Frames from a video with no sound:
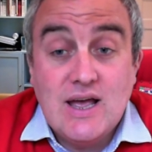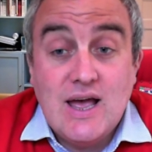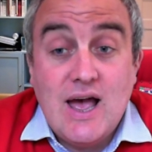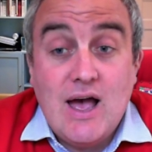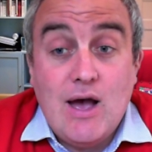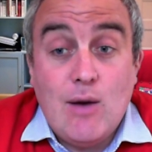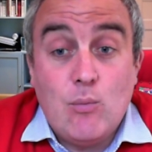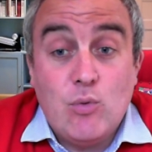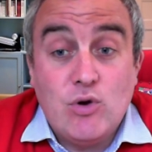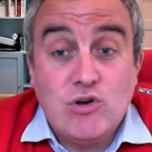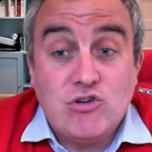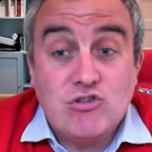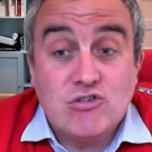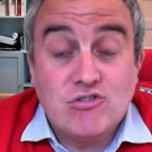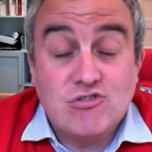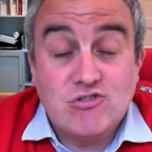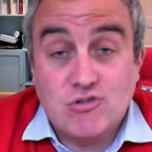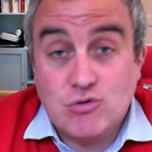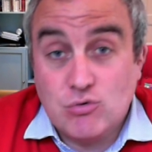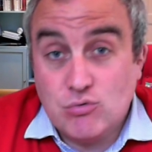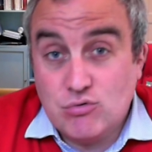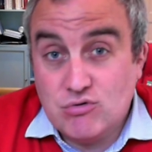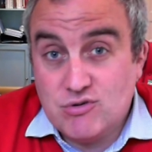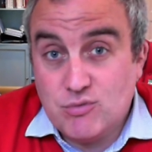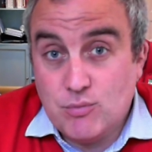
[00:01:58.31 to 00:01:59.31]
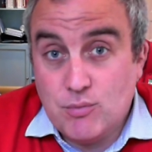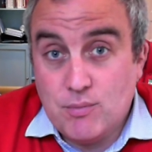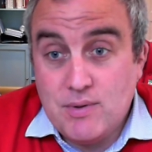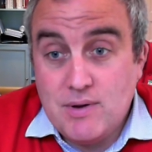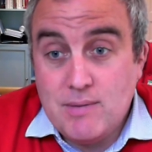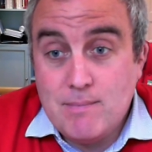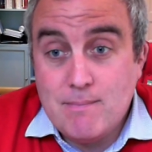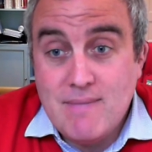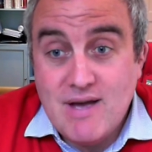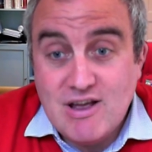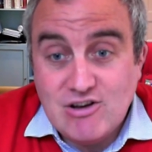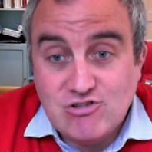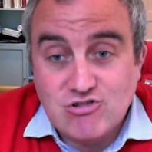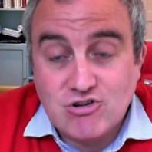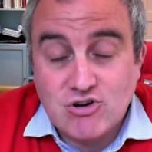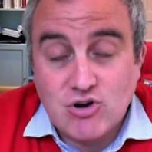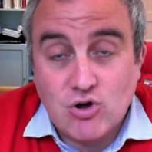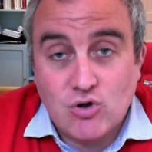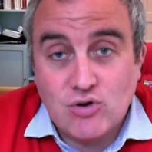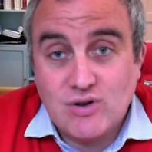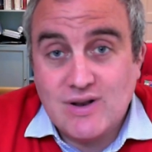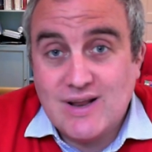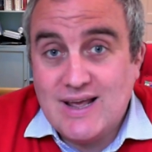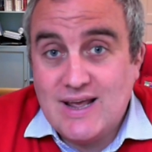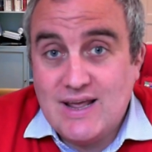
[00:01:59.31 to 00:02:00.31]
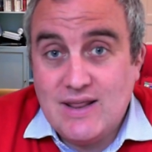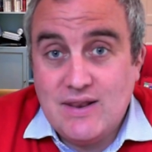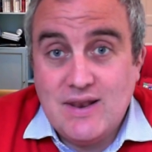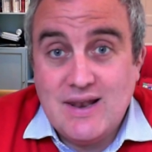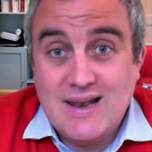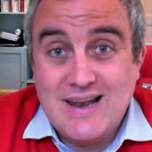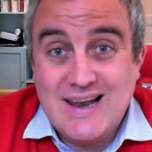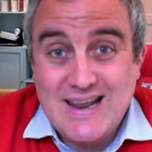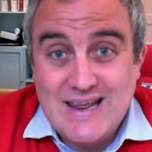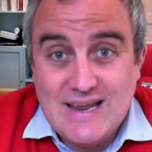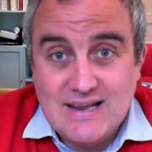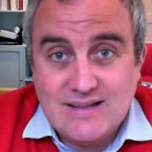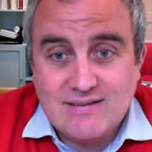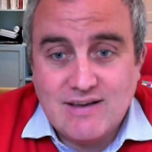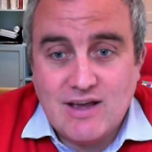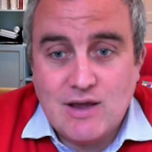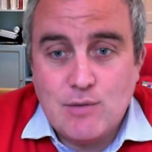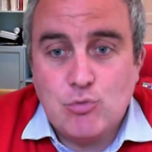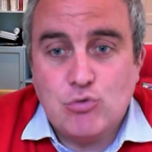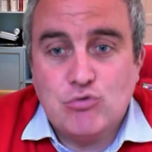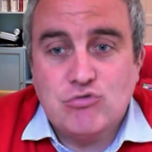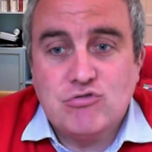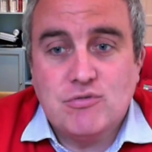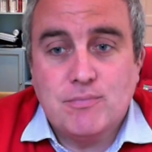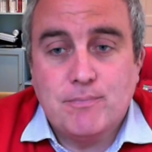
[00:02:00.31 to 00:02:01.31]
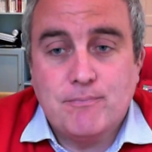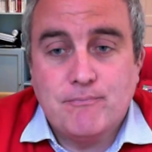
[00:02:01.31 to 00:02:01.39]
and which schools will be measured on in league tables.